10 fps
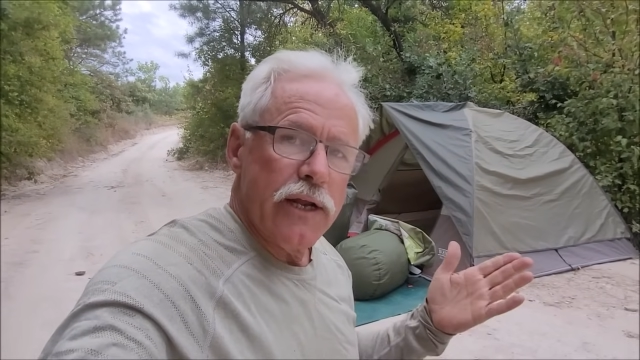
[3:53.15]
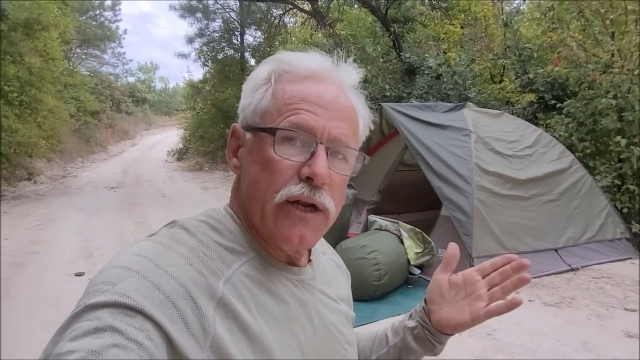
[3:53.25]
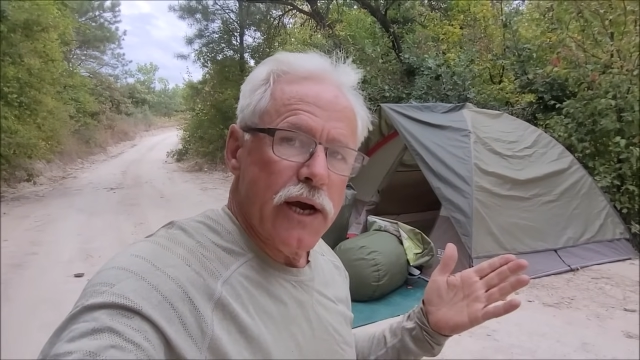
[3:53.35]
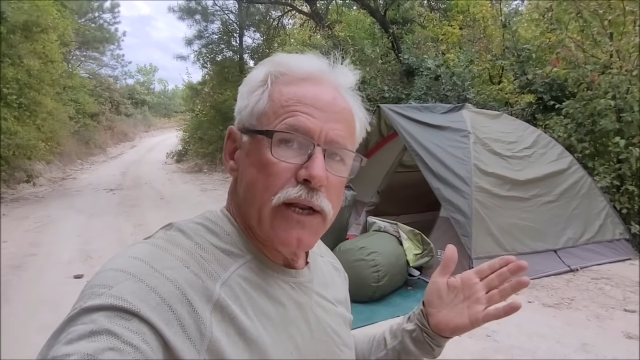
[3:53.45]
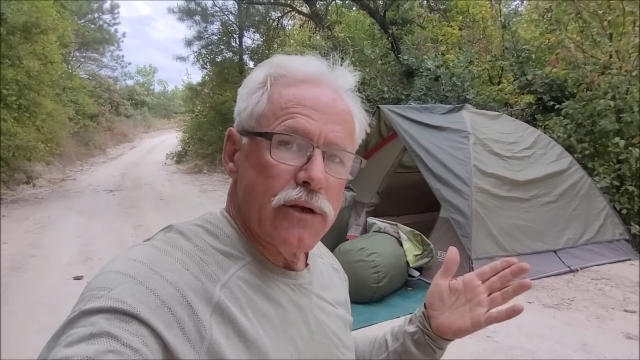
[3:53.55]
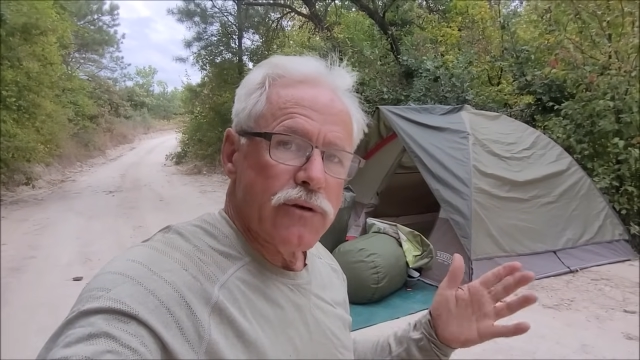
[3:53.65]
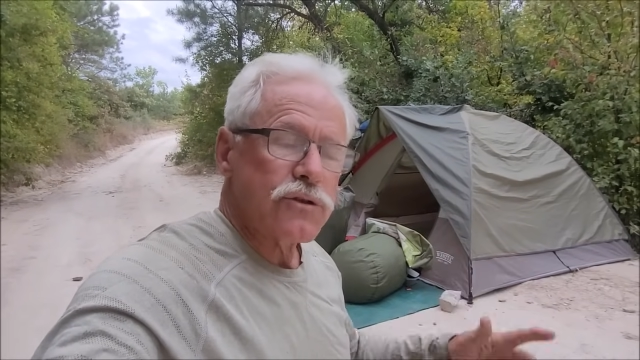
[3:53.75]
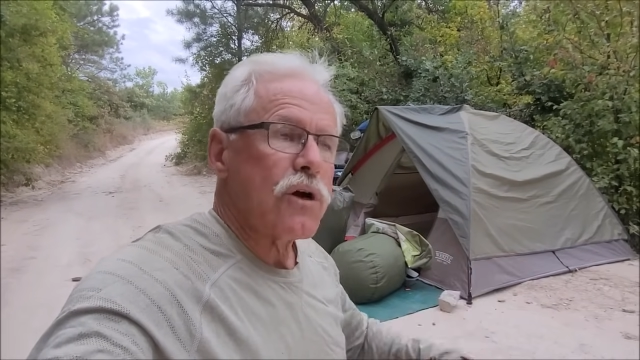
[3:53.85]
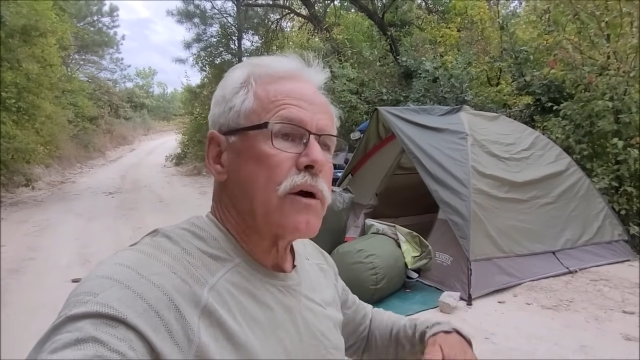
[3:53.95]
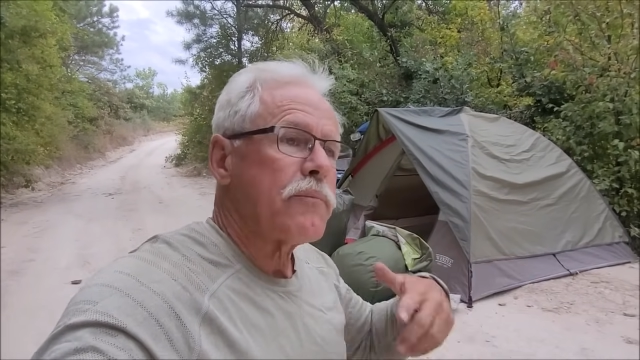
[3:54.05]
a night in
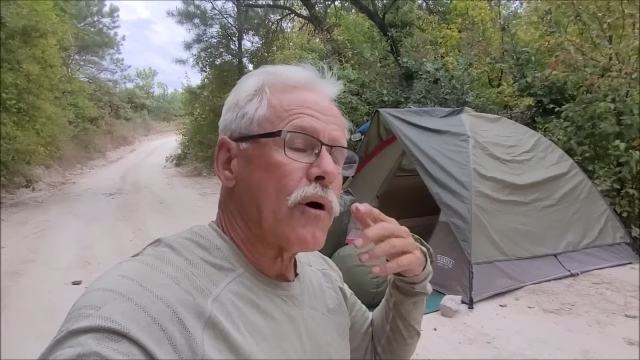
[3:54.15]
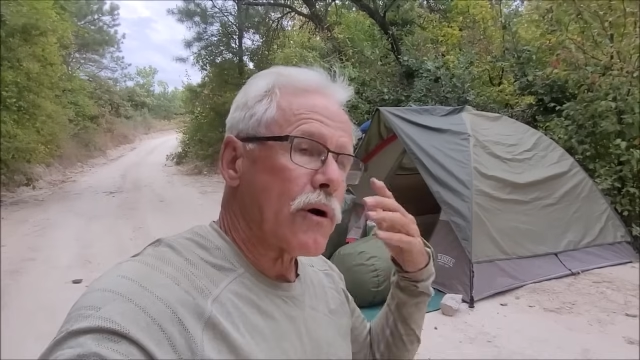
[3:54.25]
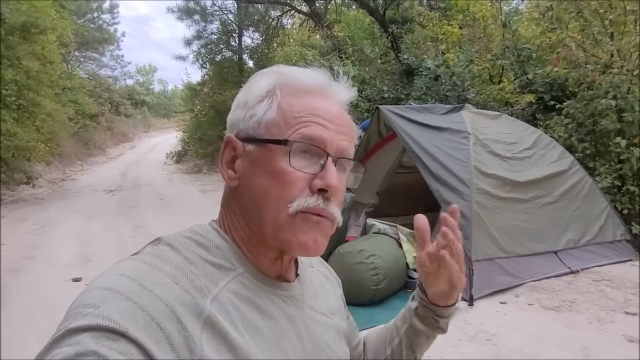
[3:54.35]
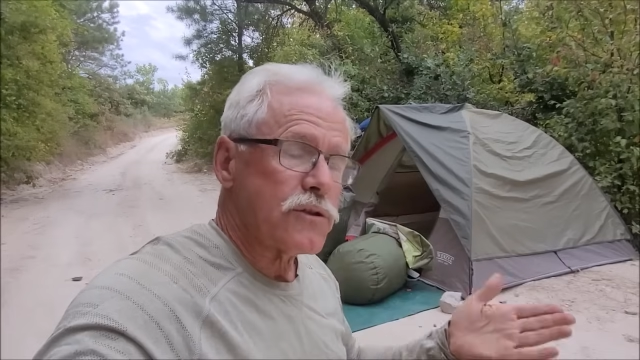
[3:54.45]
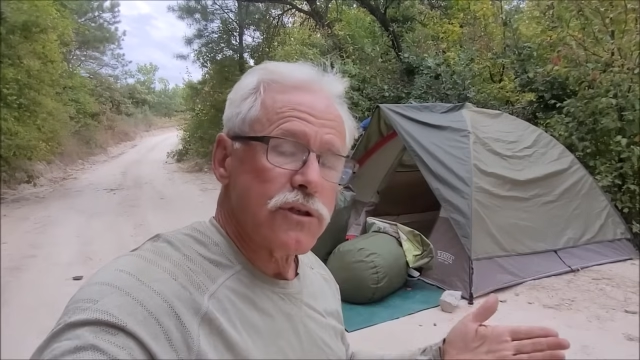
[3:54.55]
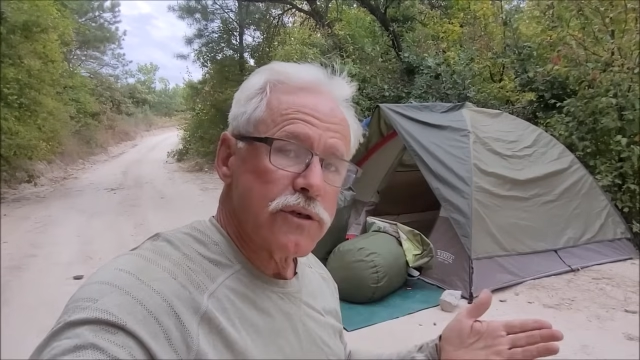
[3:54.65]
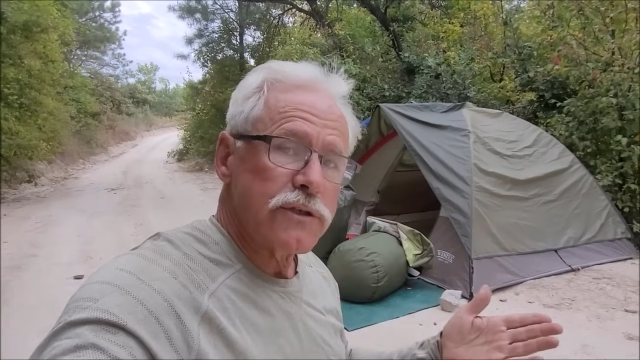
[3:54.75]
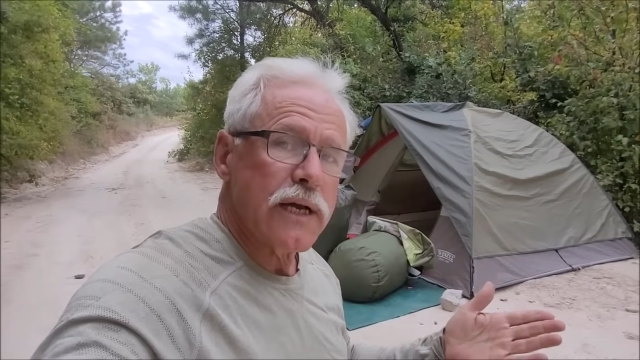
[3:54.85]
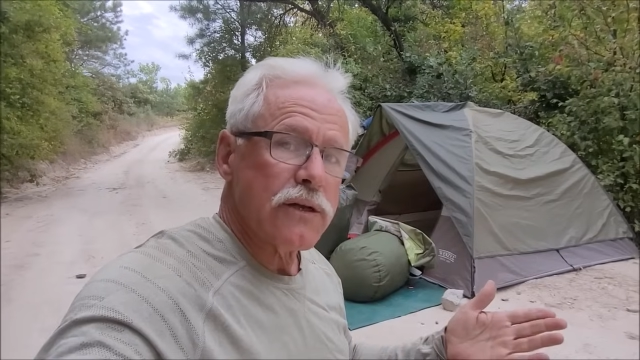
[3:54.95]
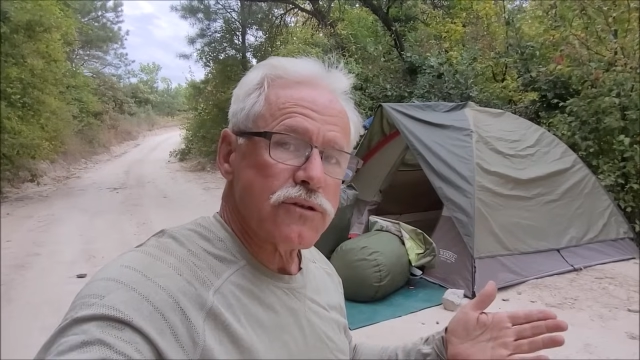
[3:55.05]
Ghost Hawk Park, which turns
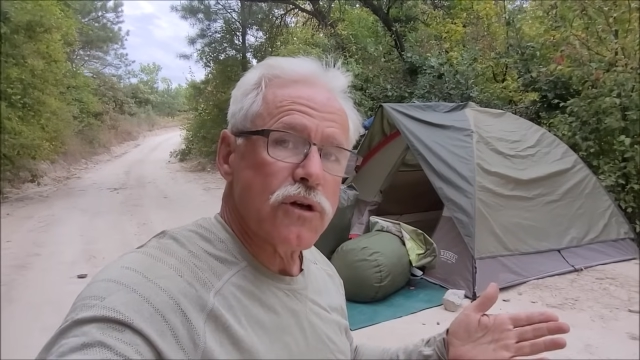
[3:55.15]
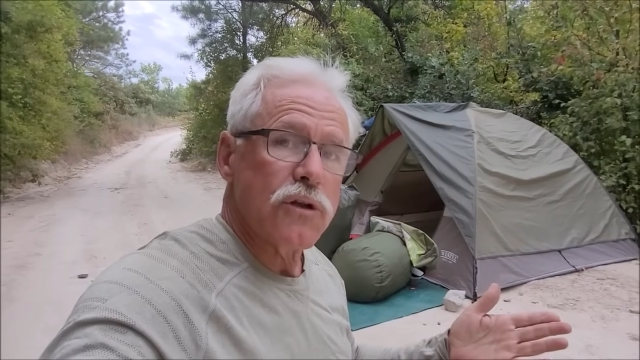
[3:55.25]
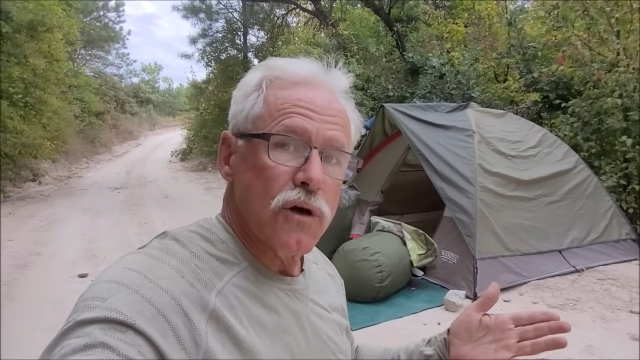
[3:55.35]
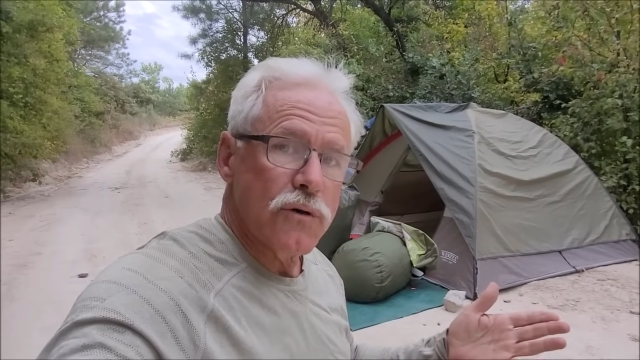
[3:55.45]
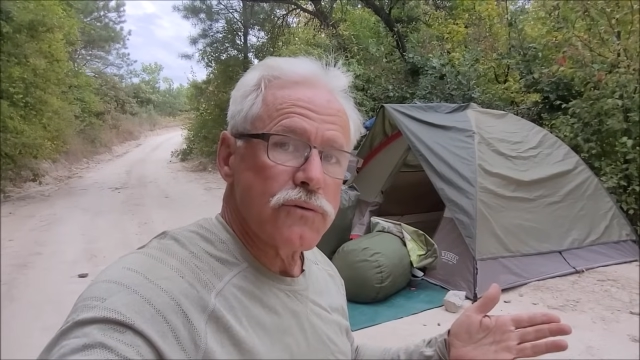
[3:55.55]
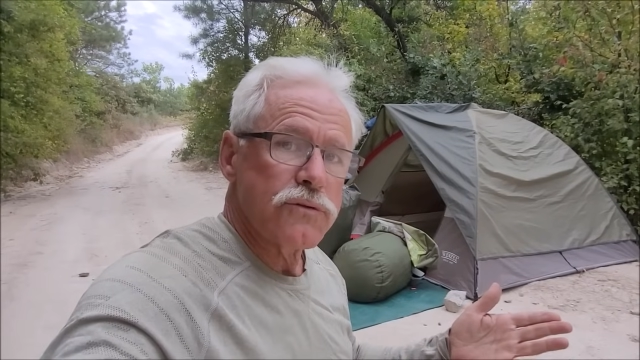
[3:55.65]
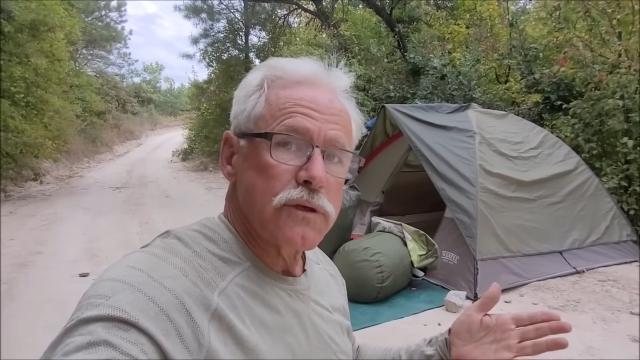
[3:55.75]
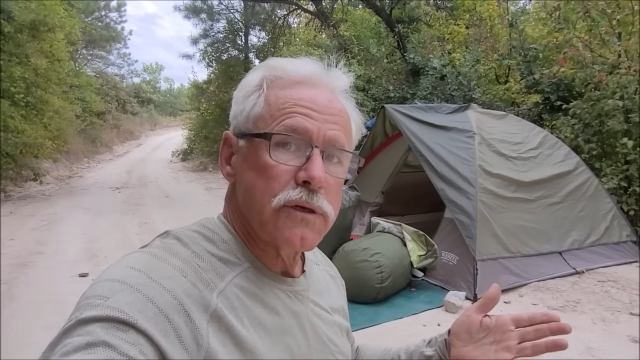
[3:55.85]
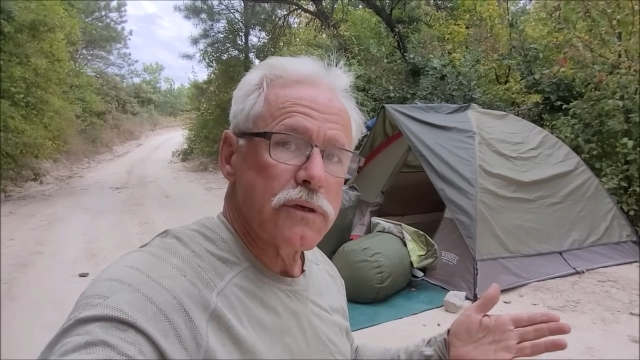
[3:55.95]
out it's closed.